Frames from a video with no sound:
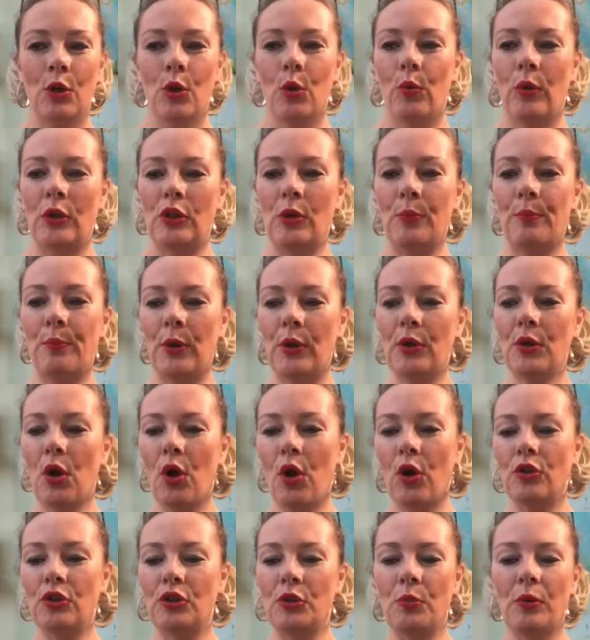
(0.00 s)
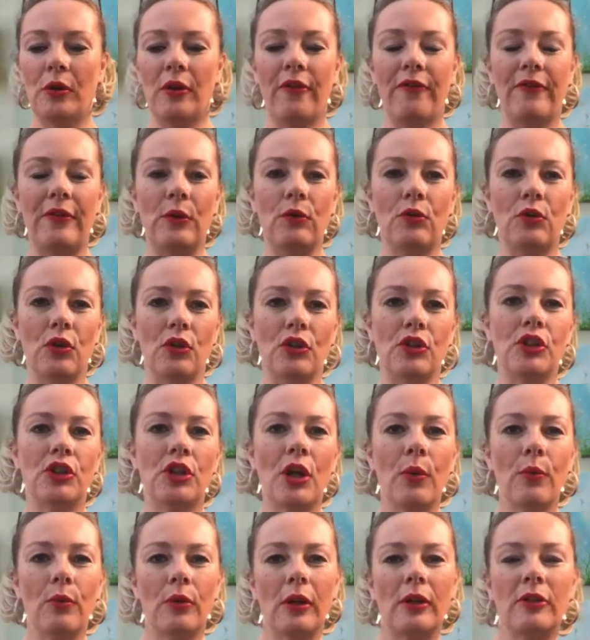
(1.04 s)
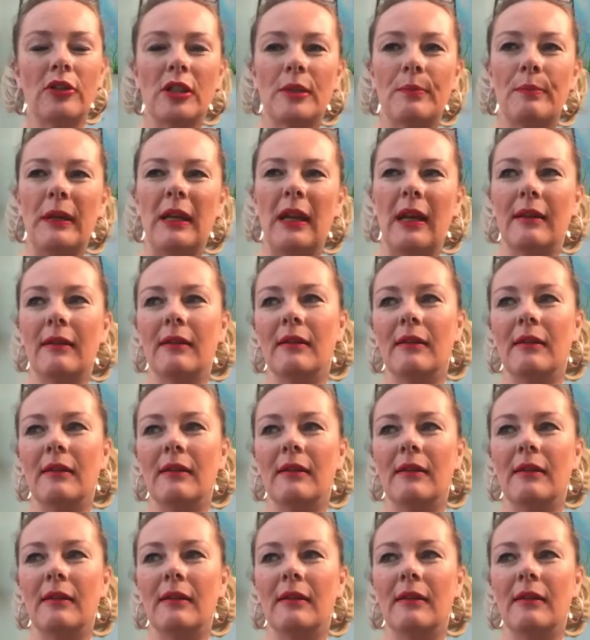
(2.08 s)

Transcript: When you put it on, you want to feel good. You don't want to just be like,